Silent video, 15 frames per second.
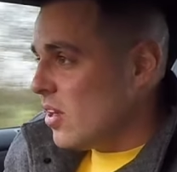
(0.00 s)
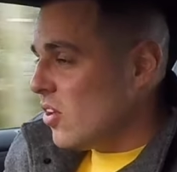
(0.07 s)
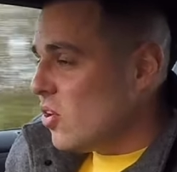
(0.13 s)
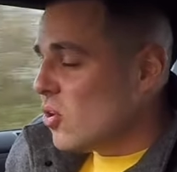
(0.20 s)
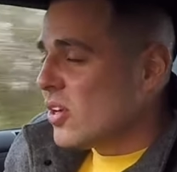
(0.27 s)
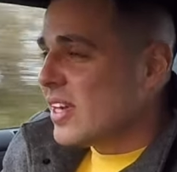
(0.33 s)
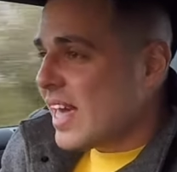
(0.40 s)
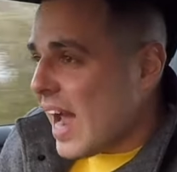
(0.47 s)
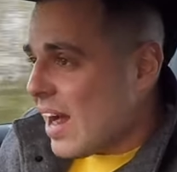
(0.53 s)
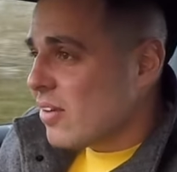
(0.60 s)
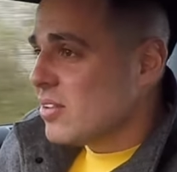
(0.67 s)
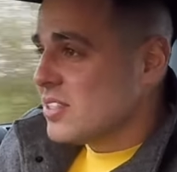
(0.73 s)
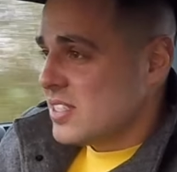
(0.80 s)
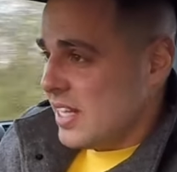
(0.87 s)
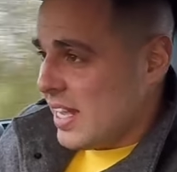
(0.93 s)
you're
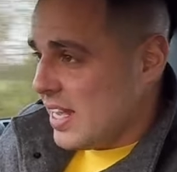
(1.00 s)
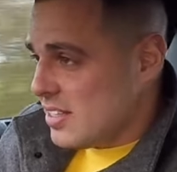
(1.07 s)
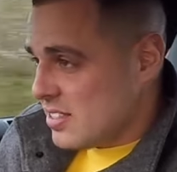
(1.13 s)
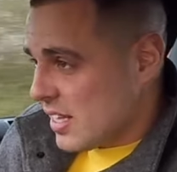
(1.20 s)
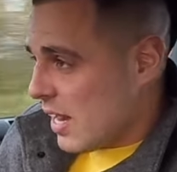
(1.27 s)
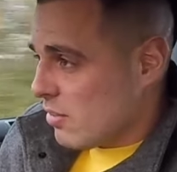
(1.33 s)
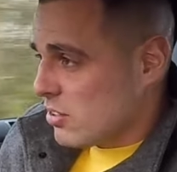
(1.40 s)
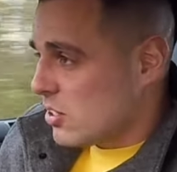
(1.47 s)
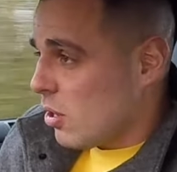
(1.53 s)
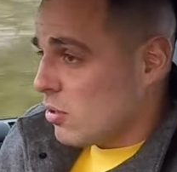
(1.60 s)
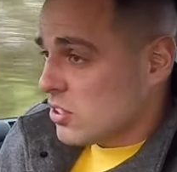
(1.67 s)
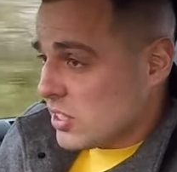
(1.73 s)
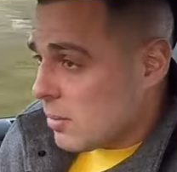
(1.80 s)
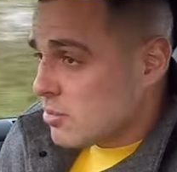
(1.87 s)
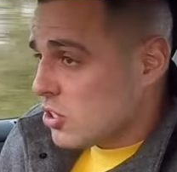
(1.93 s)
guaranteed to get
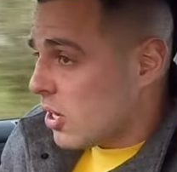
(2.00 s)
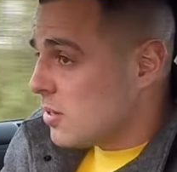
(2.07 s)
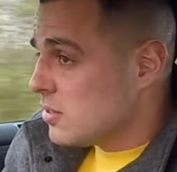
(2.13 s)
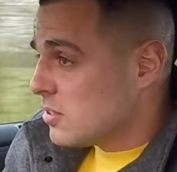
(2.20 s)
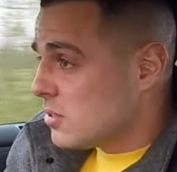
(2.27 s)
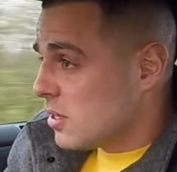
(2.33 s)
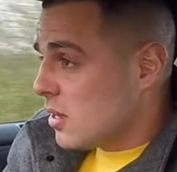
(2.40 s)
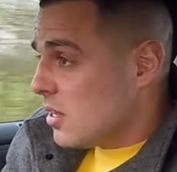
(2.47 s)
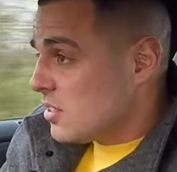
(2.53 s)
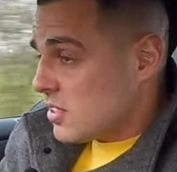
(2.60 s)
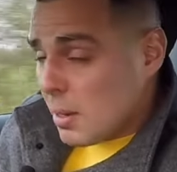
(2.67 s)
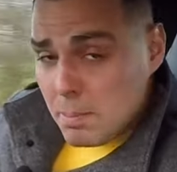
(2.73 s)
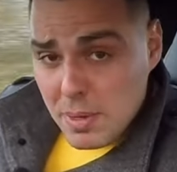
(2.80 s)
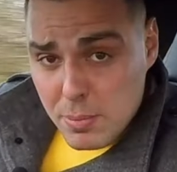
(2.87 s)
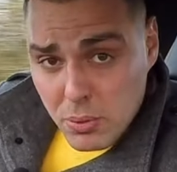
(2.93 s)
results. Sometimes
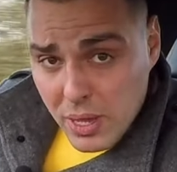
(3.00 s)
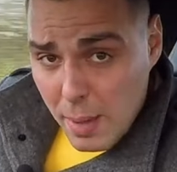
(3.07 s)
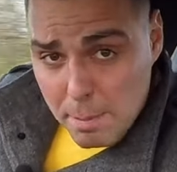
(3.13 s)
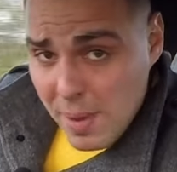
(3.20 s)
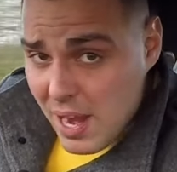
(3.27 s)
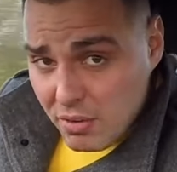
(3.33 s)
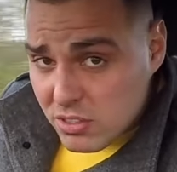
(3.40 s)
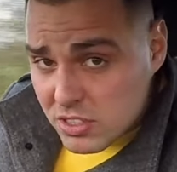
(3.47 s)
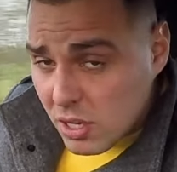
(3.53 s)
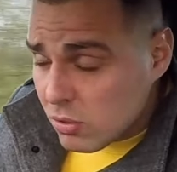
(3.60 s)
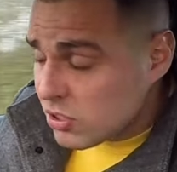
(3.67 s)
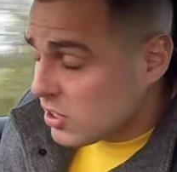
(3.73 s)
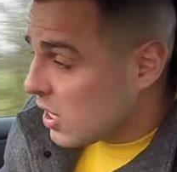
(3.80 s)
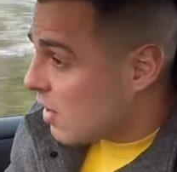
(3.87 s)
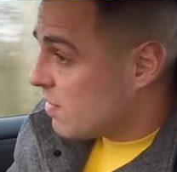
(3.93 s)
some people get better
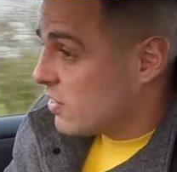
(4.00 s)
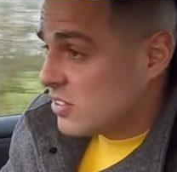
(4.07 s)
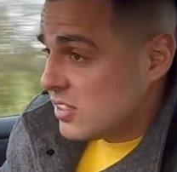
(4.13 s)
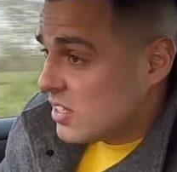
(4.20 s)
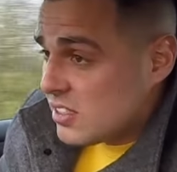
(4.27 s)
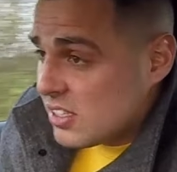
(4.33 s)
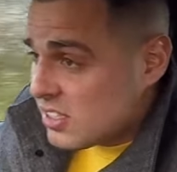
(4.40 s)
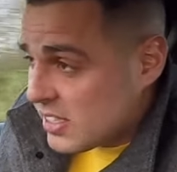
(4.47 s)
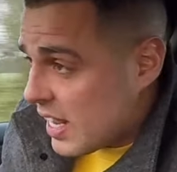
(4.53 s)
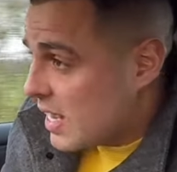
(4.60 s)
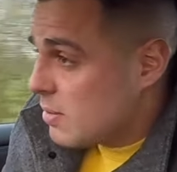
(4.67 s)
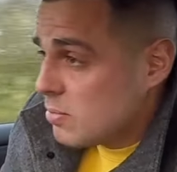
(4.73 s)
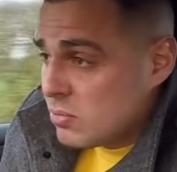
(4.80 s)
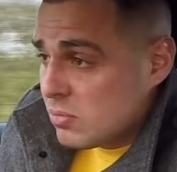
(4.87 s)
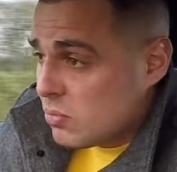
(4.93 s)
results than others, and it's the
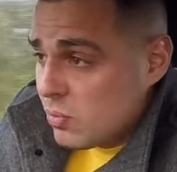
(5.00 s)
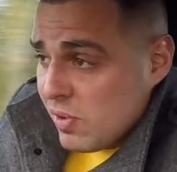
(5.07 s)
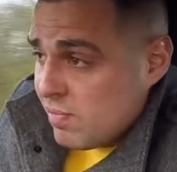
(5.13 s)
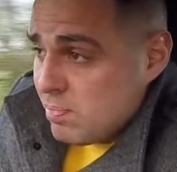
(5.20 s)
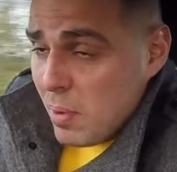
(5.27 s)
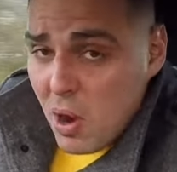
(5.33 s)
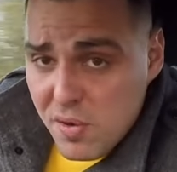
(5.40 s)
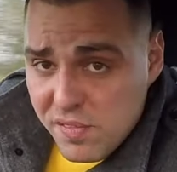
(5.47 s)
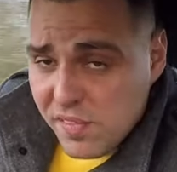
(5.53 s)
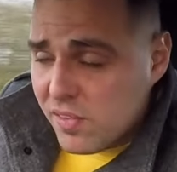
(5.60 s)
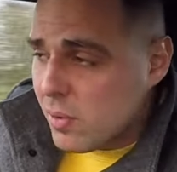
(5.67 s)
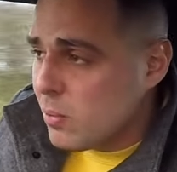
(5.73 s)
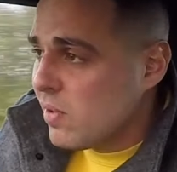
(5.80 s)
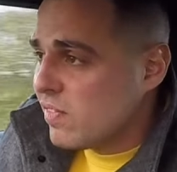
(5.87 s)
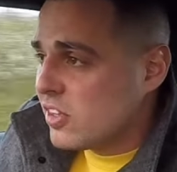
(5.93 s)
same with both of
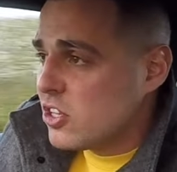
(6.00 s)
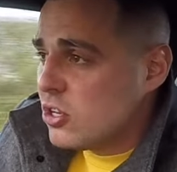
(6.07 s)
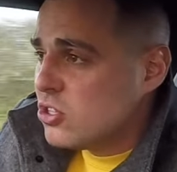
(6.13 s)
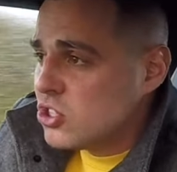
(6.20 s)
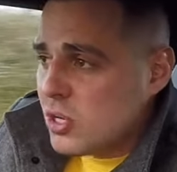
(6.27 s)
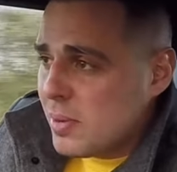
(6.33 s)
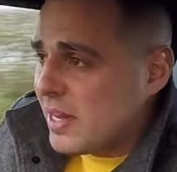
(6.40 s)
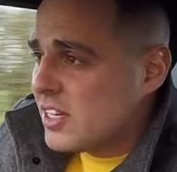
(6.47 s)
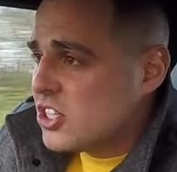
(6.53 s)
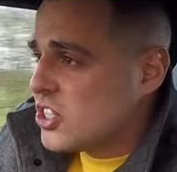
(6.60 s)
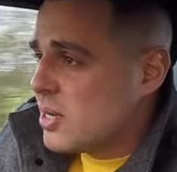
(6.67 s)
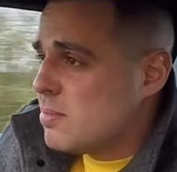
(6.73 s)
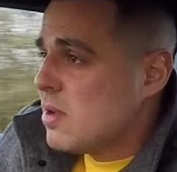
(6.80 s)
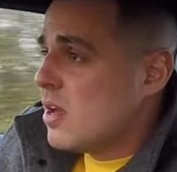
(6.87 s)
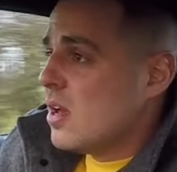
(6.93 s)
them, with YouTube and the
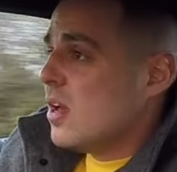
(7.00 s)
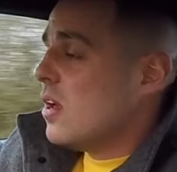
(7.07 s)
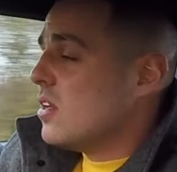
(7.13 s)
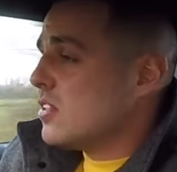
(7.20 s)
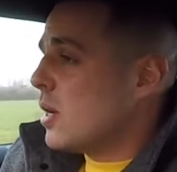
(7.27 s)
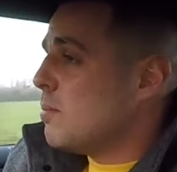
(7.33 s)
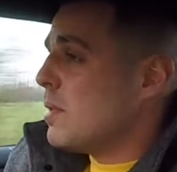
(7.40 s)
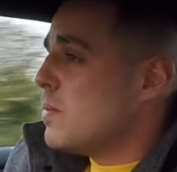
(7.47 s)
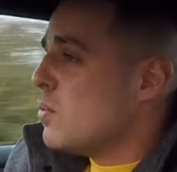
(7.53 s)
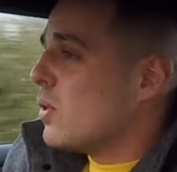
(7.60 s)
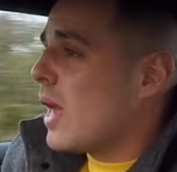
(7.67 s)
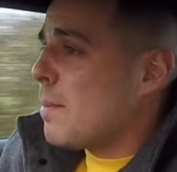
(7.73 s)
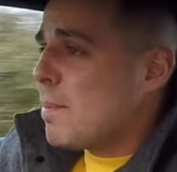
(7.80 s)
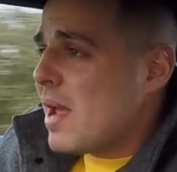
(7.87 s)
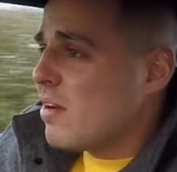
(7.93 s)
gym. Some people
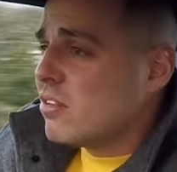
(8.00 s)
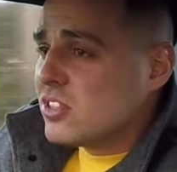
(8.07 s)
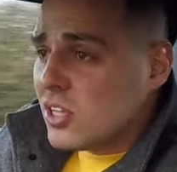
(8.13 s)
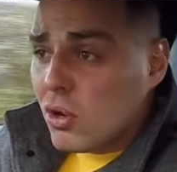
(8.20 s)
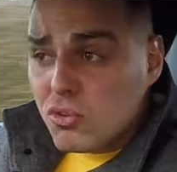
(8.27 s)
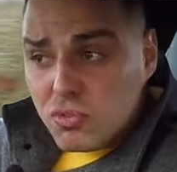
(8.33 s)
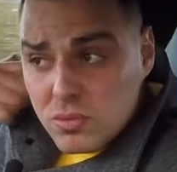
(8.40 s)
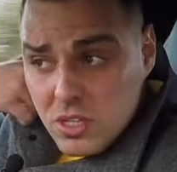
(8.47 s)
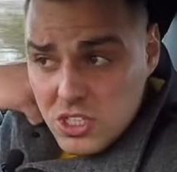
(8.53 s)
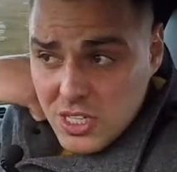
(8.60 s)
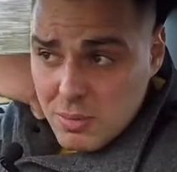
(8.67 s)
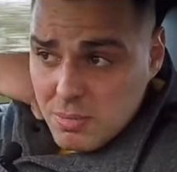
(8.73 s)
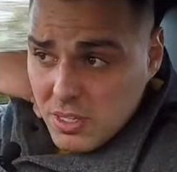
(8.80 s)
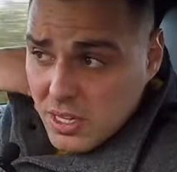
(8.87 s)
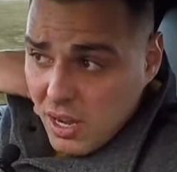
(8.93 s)
get better results from the
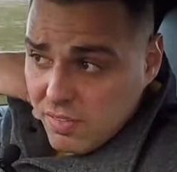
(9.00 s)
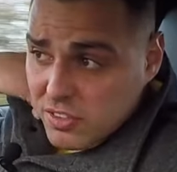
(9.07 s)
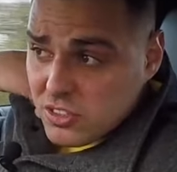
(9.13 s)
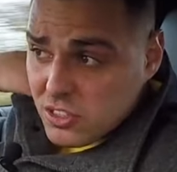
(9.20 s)
gym than others